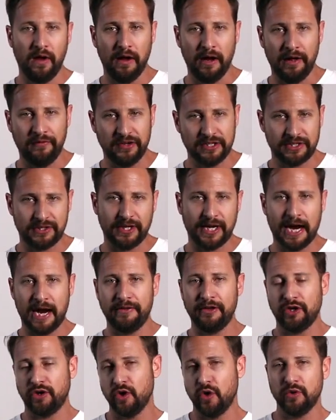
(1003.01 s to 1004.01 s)
And this is the guy
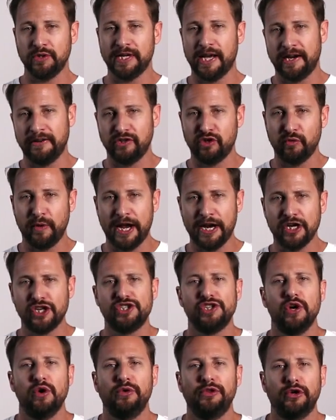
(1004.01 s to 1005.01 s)
that goes out of his way to
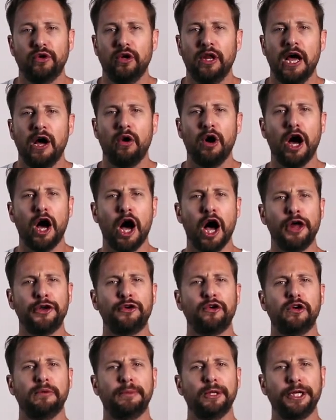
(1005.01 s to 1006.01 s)
show the girl how
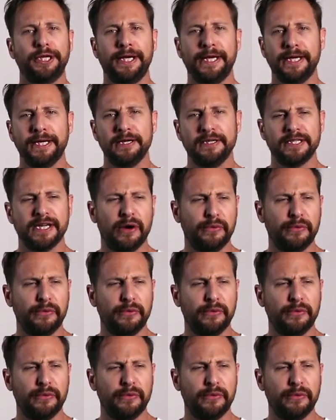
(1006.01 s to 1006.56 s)
honorable he is,